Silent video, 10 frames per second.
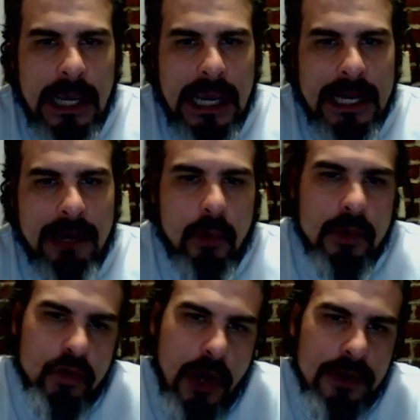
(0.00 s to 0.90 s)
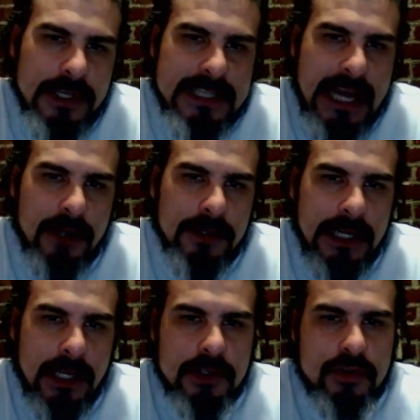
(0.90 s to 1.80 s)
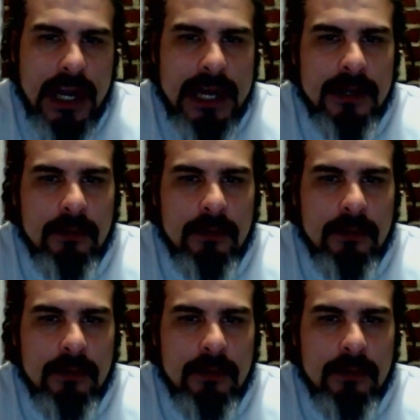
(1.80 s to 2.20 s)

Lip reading: And I'm going to draw this out, illustrate it.